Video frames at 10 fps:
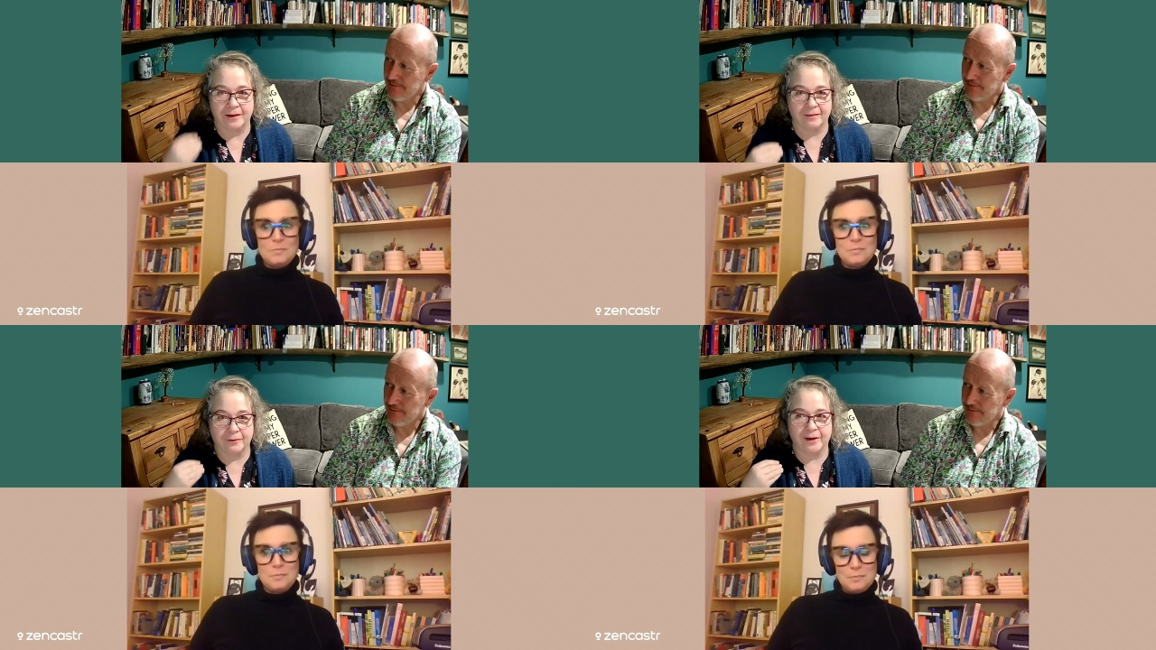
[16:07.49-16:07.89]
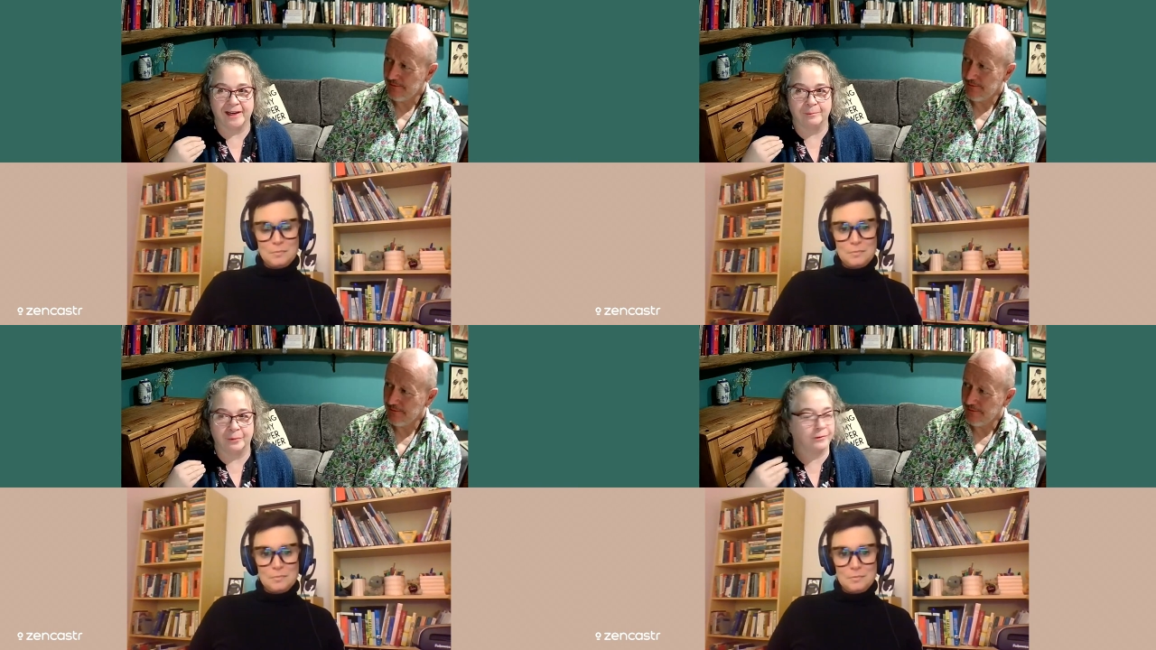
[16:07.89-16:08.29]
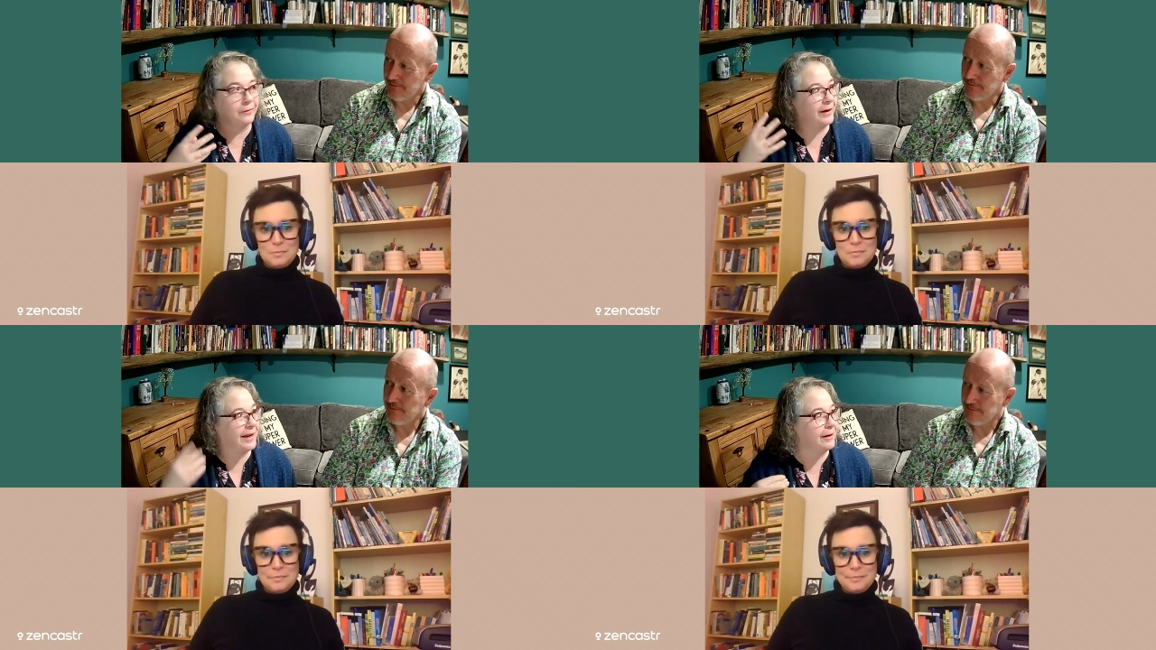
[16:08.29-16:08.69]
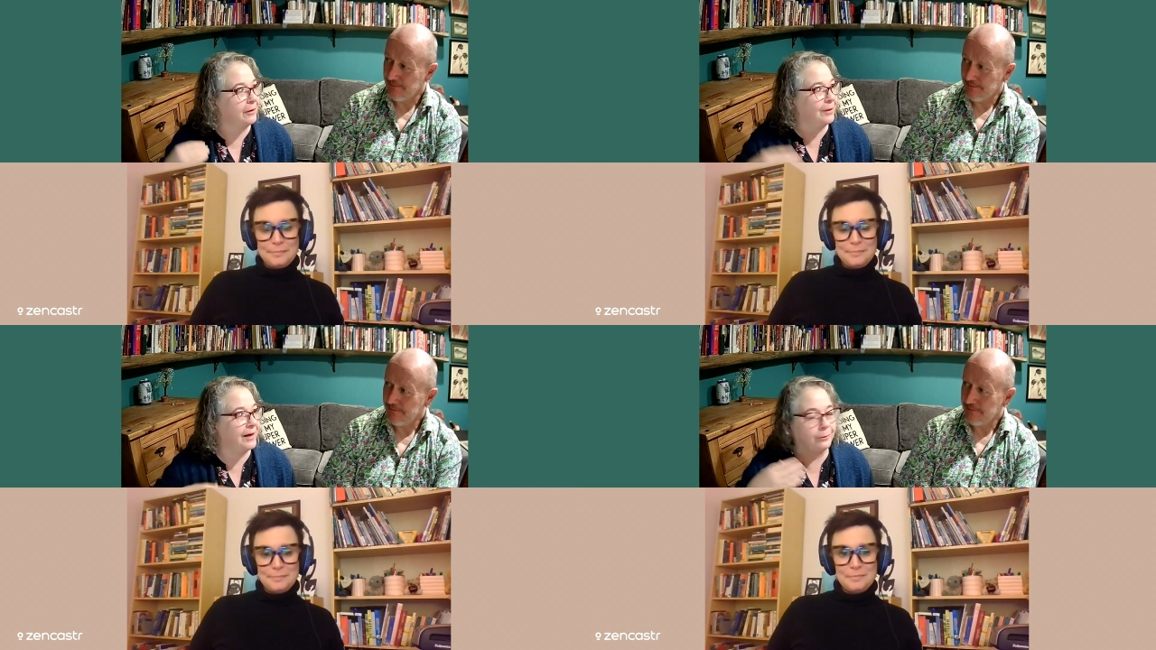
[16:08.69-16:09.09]
Speaker 1: they're hampered they can't
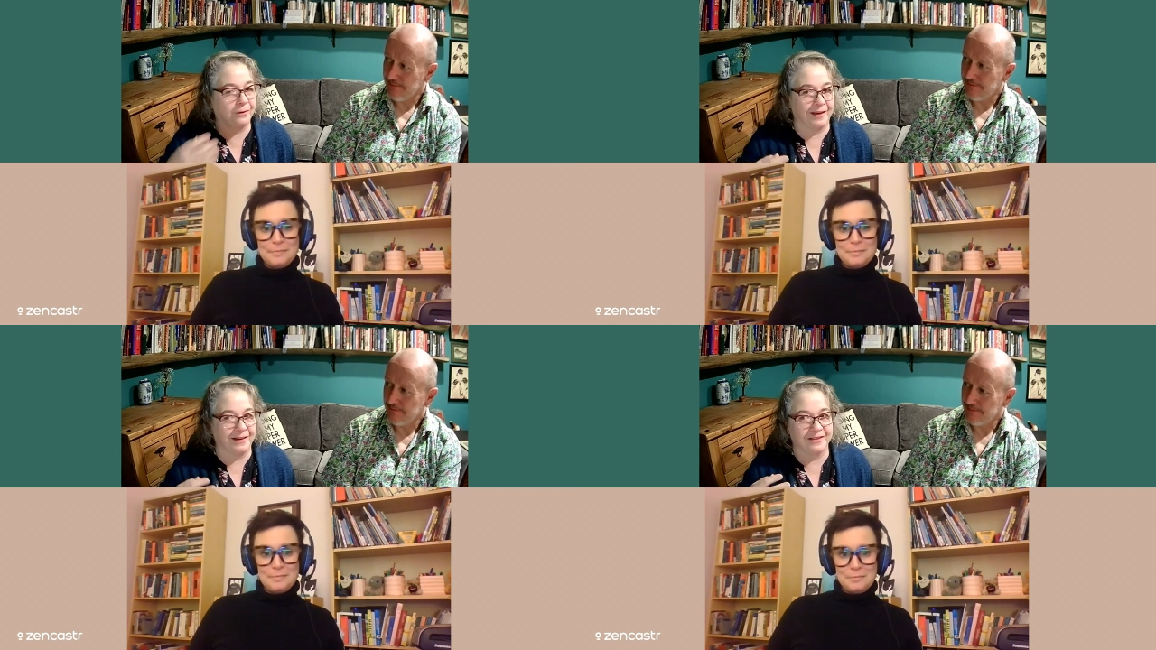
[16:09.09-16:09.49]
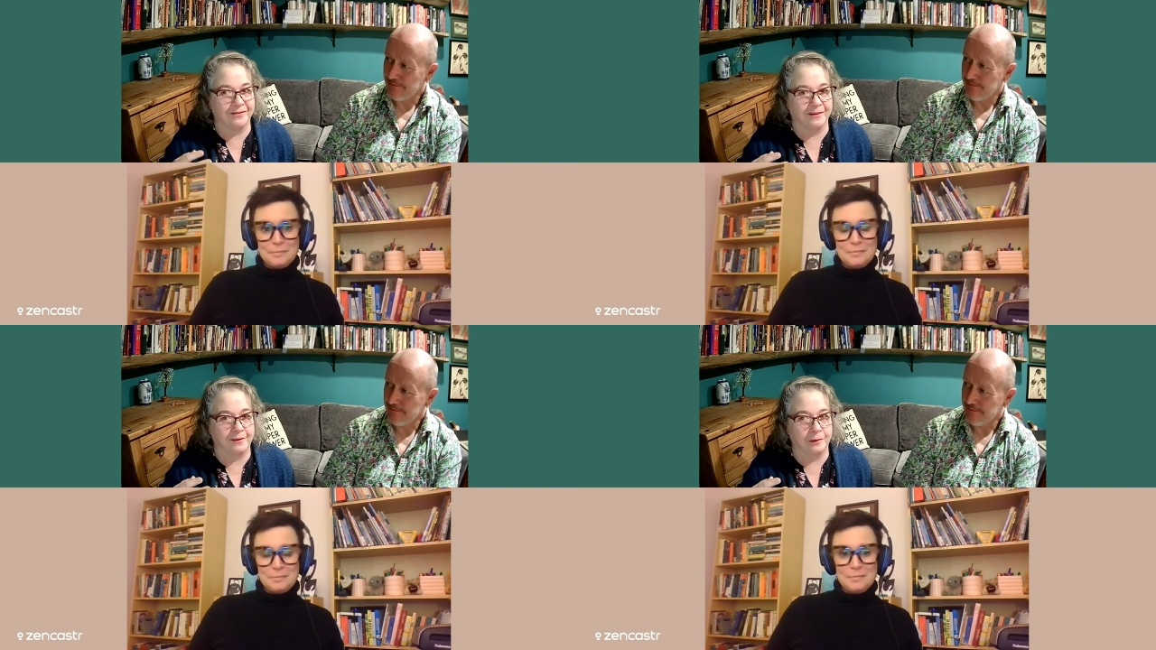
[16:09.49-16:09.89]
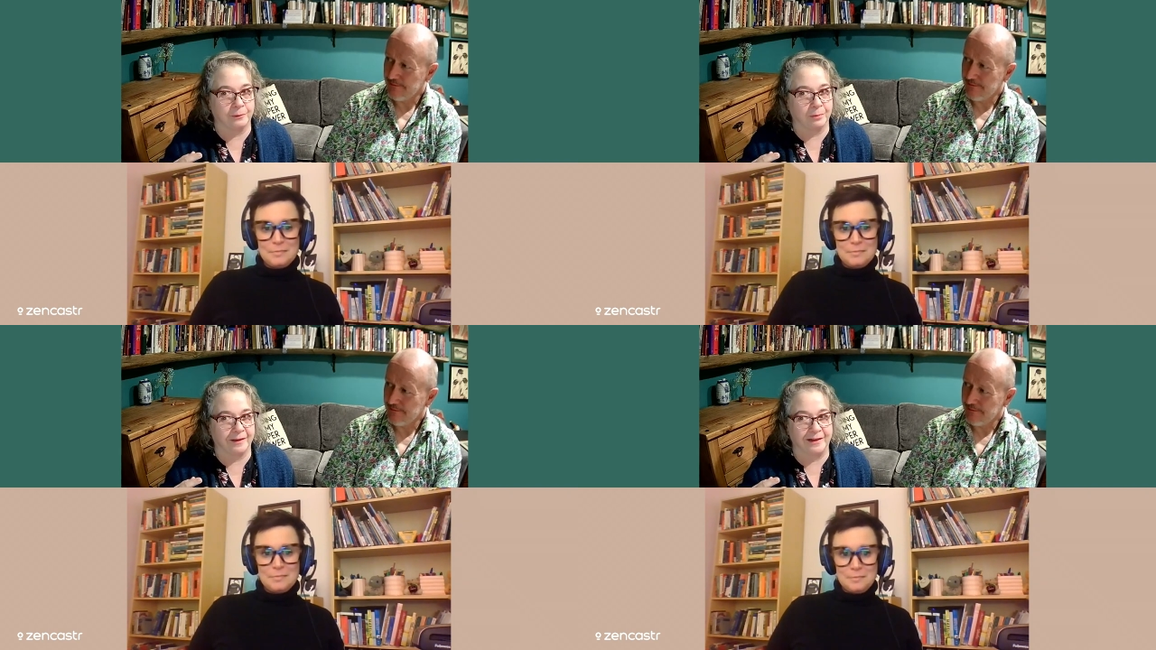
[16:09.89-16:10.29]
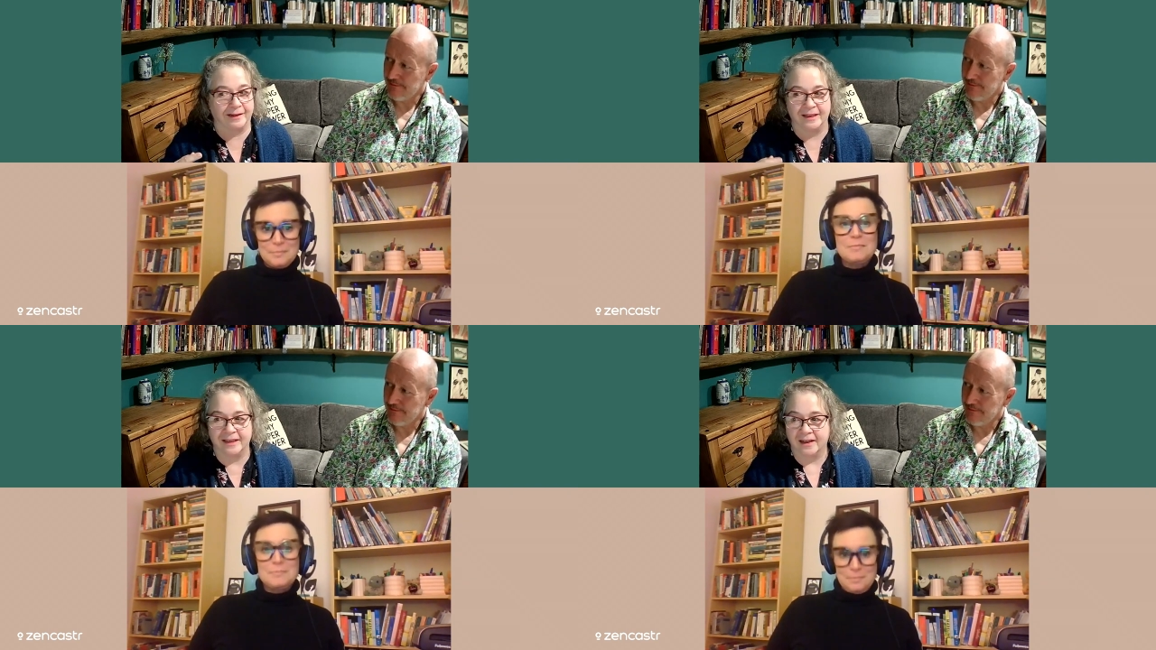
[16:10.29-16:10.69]
go ahead with the activity that they were planning
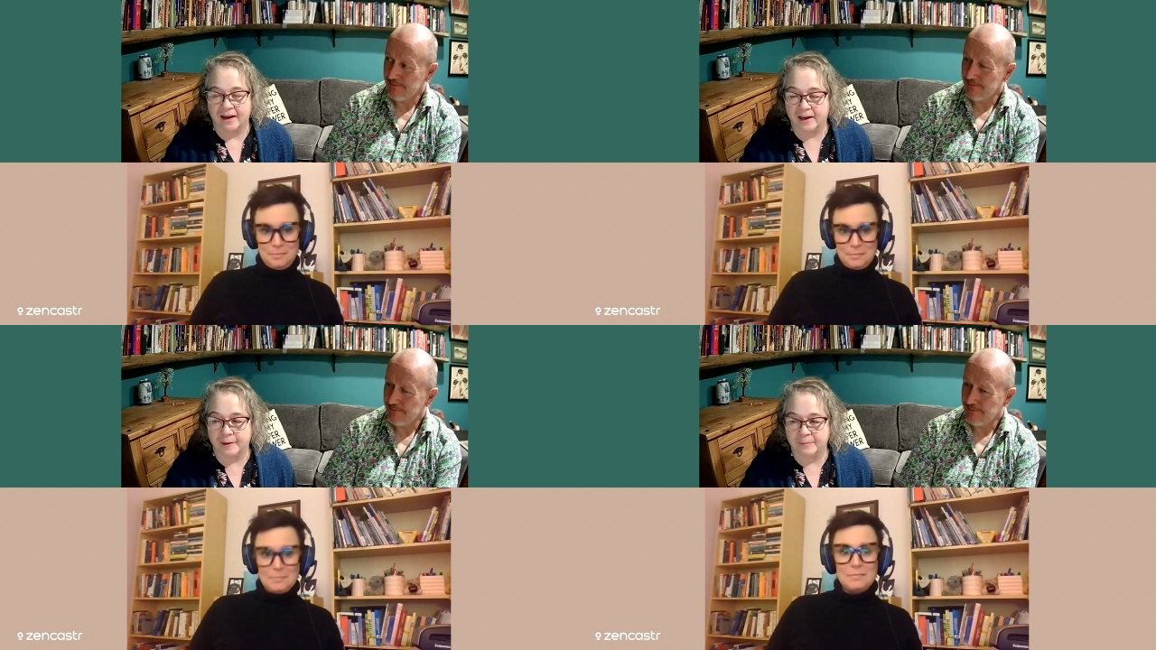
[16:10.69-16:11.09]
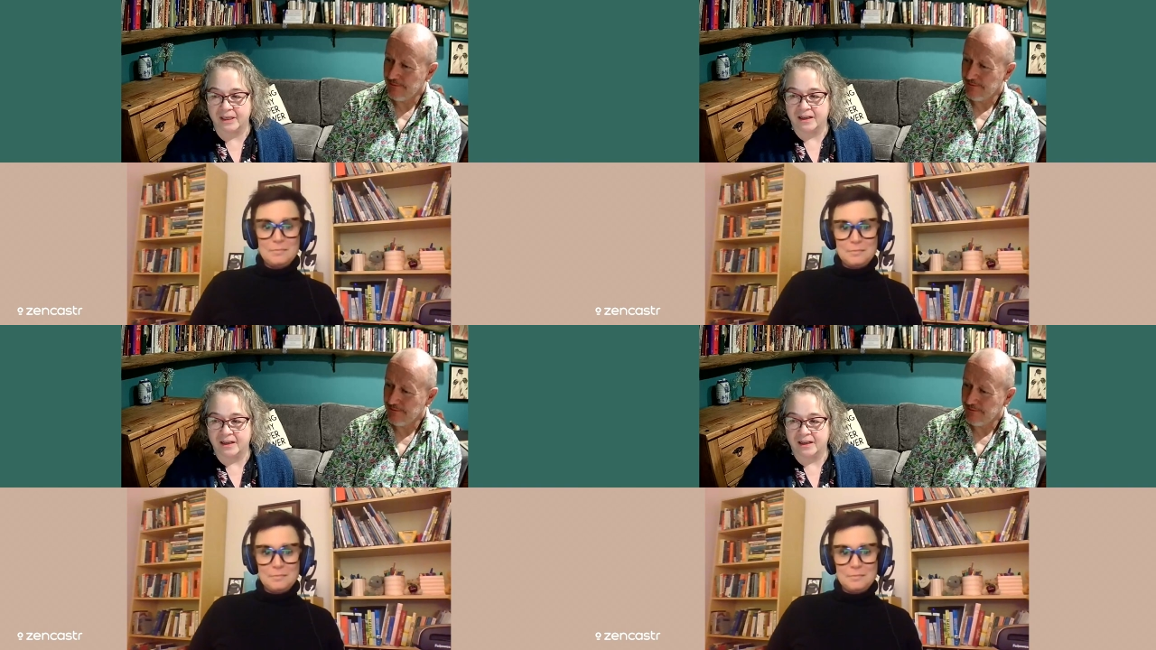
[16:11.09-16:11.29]
um,